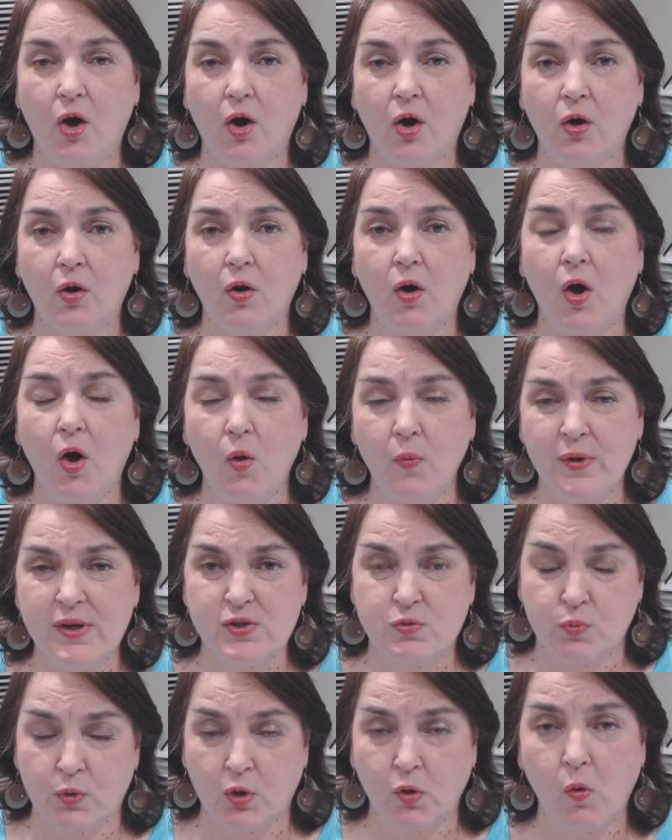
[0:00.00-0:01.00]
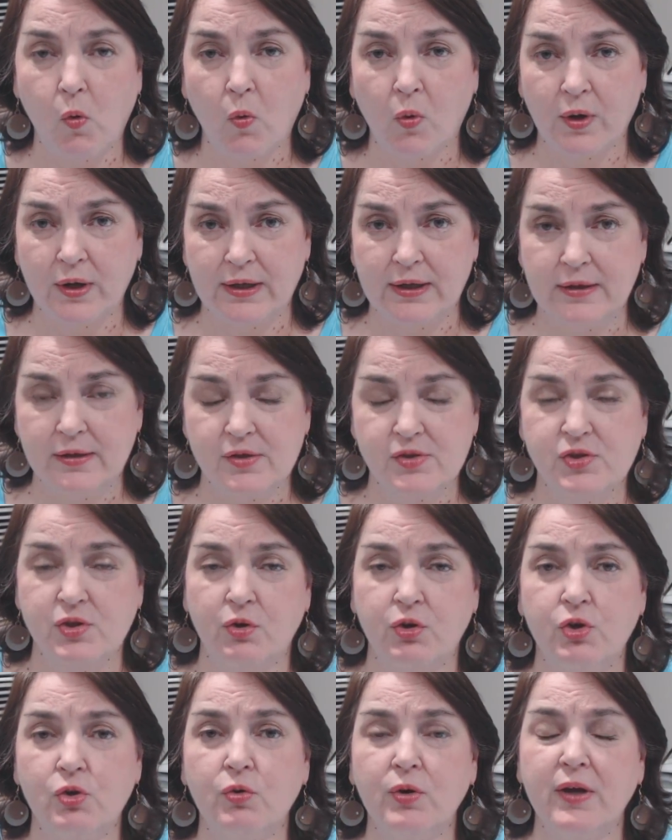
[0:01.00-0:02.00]
are always recorded. So
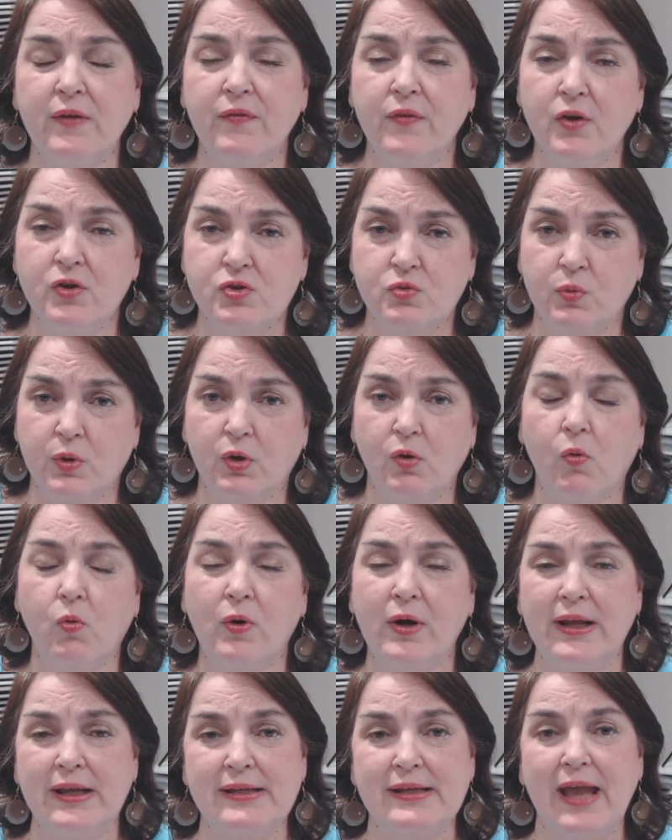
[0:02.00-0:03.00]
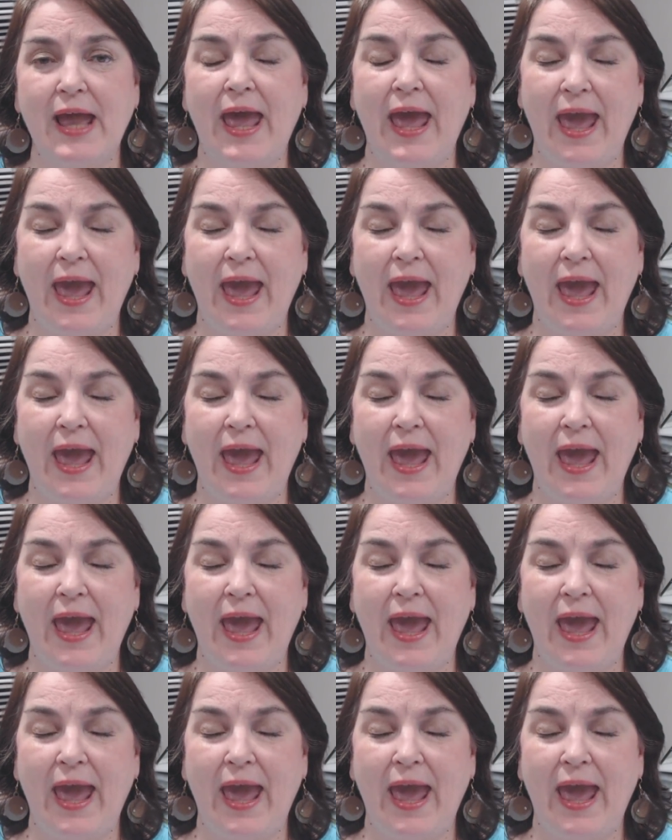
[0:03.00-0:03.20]
you'll get those recording